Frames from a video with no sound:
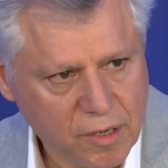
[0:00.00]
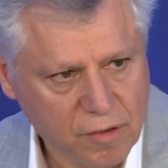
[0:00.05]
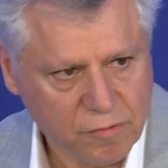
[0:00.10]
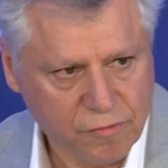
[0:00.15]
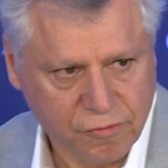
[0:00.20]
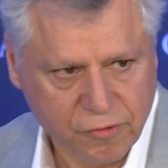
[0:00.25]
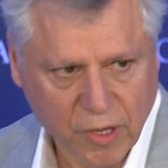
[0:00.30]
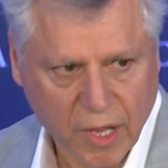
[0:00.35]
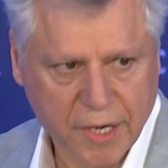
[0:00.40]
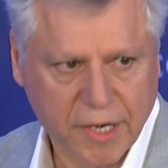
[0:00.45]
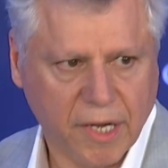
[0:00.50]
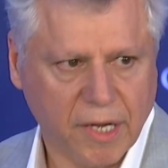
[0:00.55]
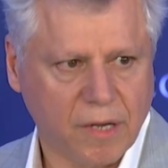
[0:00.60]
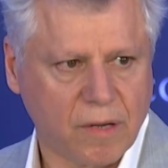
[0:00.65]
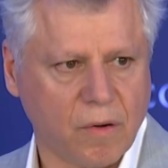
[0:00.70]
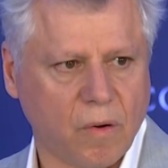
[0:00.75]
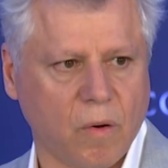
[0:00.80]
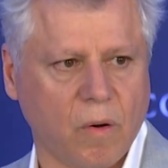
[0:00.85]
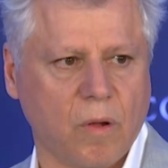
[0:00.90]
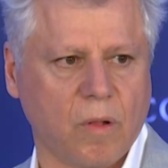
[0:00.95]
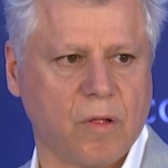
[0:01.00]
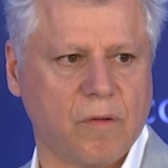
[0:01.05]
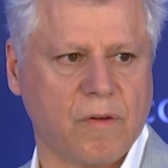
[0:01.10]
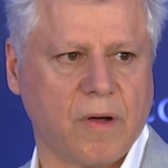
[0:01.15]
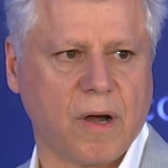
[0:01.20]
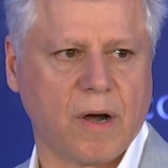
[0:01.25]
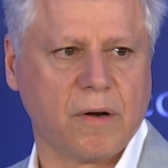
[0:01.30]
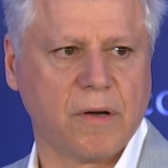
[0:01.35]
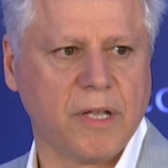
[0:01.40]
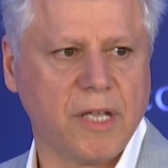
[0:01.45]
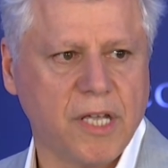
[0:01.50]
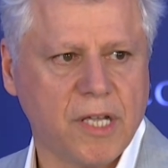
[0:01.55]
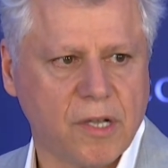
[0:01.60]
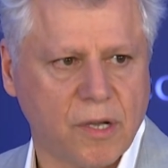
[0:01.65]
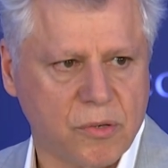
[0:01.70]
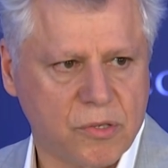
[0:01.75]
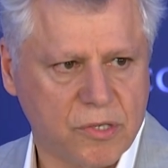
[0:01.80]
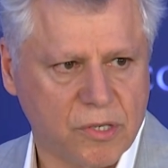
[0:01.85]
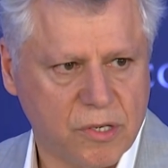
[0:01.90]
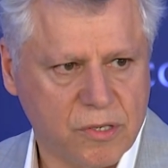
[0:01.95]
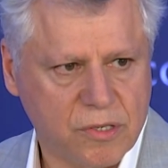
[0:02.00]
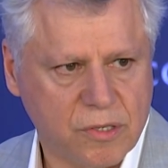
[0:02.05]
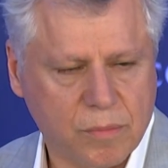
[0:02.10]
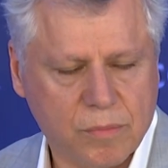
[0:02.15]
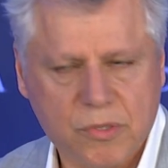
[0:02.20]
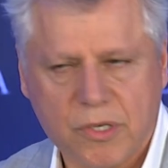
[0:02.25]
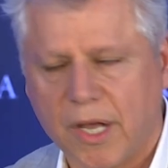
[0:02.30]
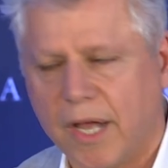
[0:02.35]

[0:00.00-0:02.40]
flooding all of our ecosystems.